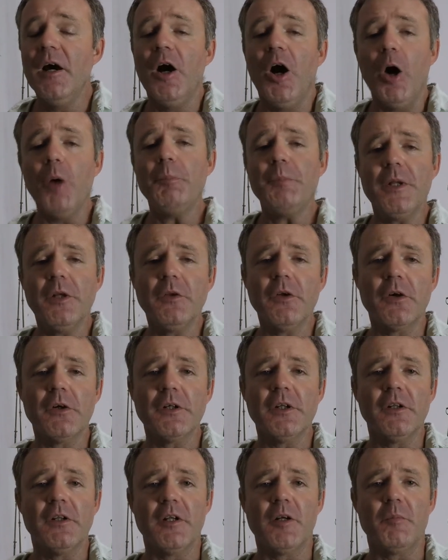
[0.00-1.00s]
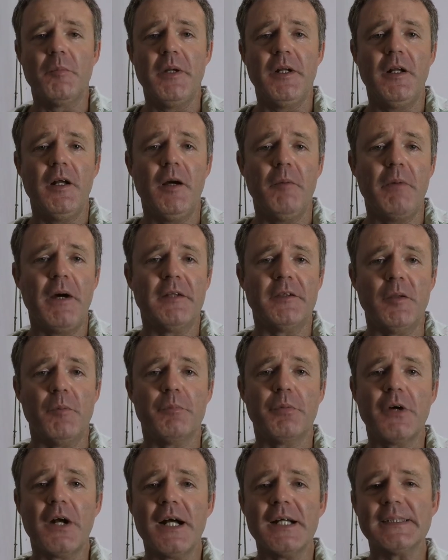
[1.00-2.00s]
Hope you learned a little bit about the
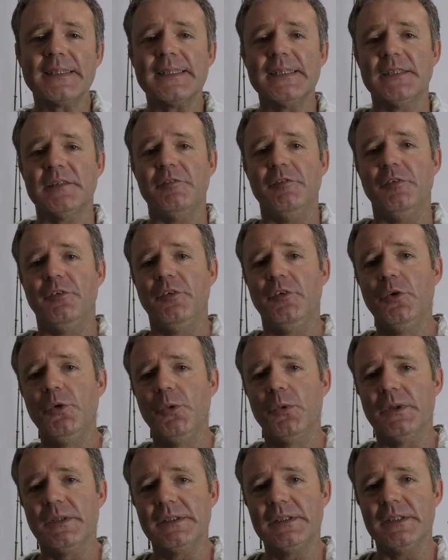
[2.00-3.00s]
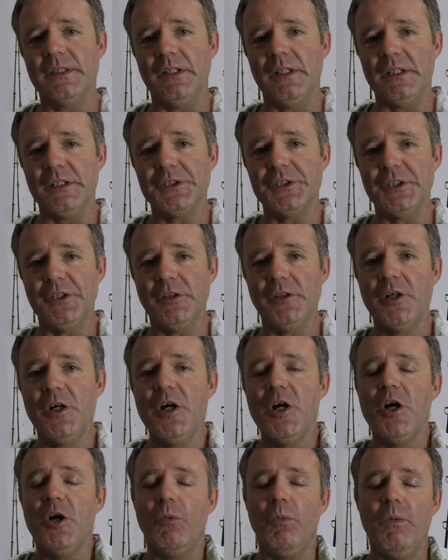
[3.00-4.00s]
process of lure selection
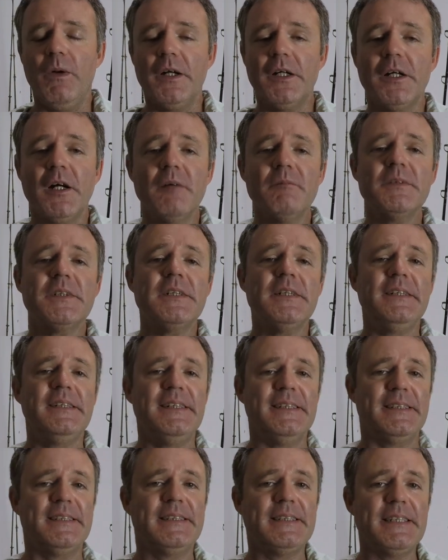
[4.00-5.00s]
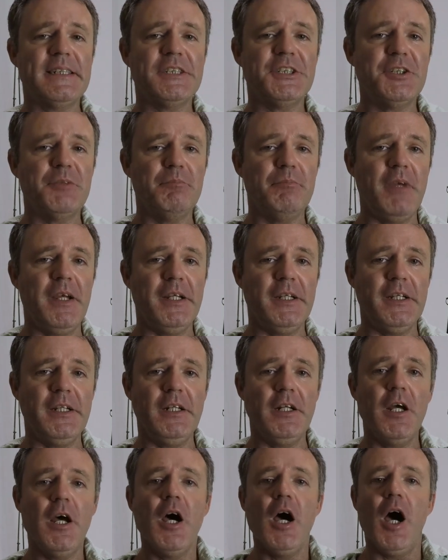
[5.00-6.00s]
when it comes to decision
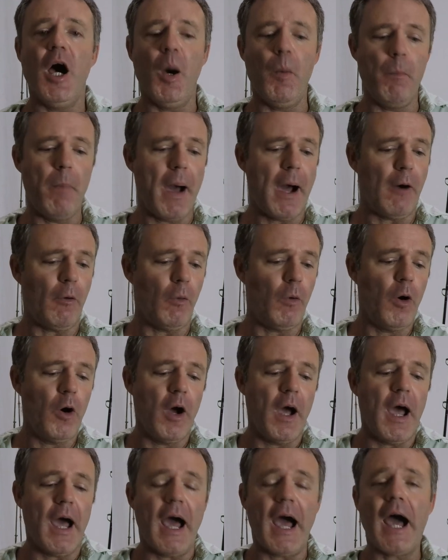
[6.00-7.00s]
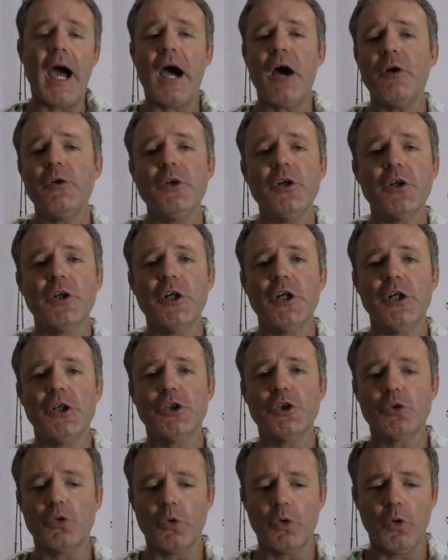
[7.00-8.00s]
making about how you're going to
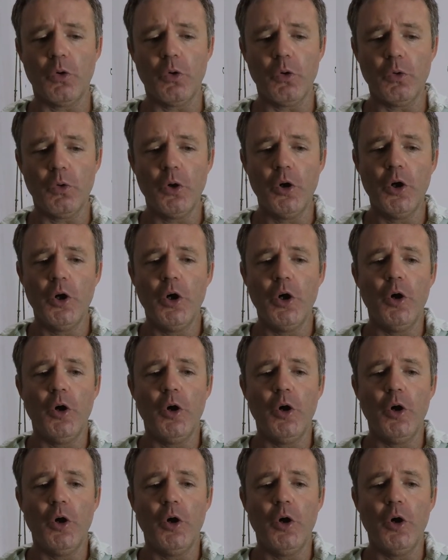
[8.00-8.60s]
troll,